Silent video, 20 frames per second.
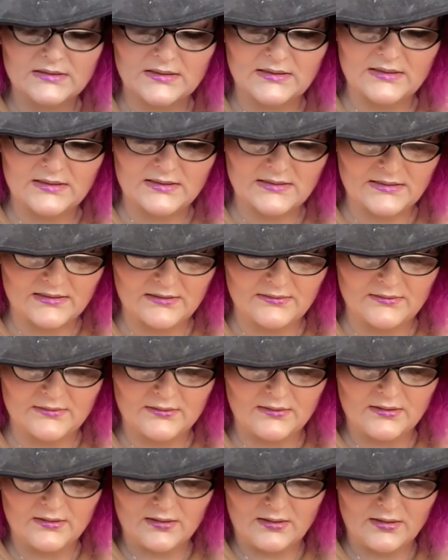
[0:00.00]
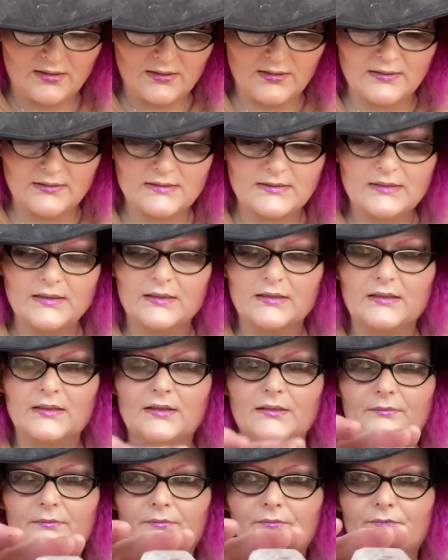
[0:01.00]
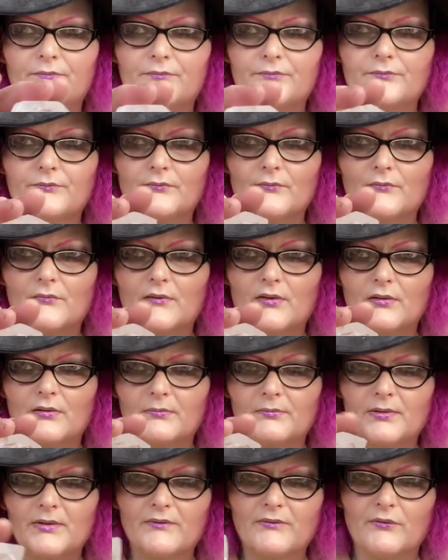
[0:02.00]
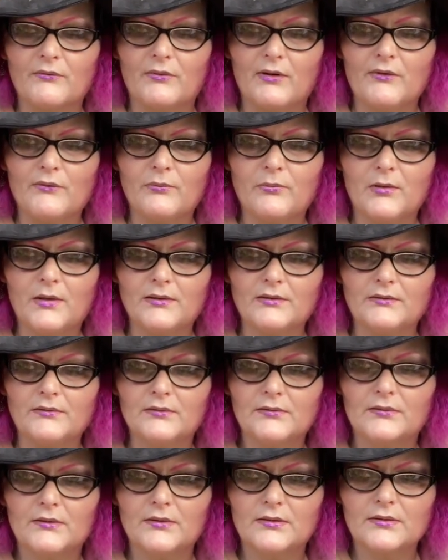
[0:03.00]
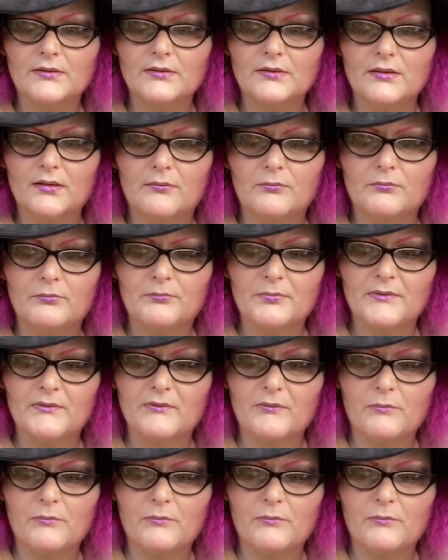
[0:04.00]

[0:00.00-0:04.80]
and it's a bit of a rough one, a bit of a